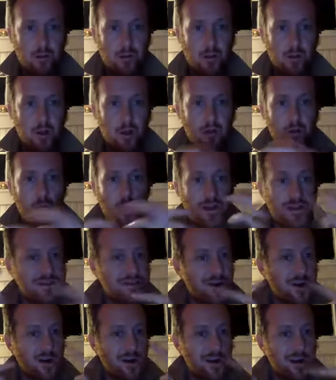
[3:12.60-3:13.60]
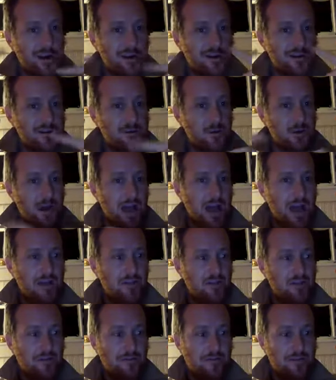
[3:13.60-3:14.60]
Otherwise, our ears will
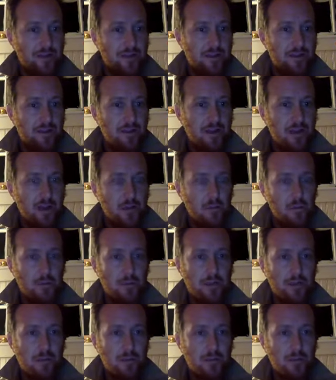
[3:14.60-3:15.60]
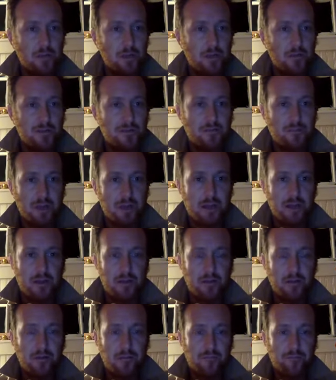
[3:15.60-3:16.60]
atrophy and we'll become
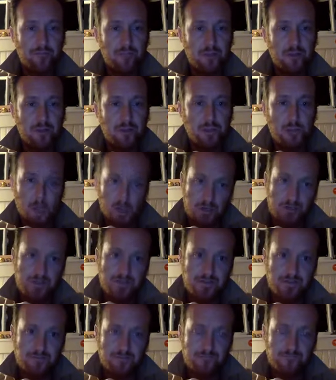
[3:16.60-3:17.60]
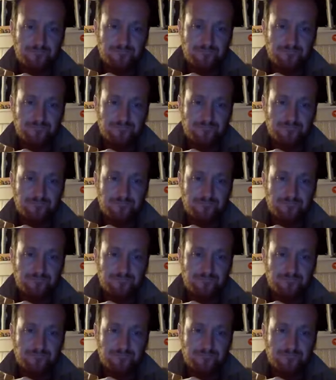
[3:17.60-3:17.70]
closed-minded jerks.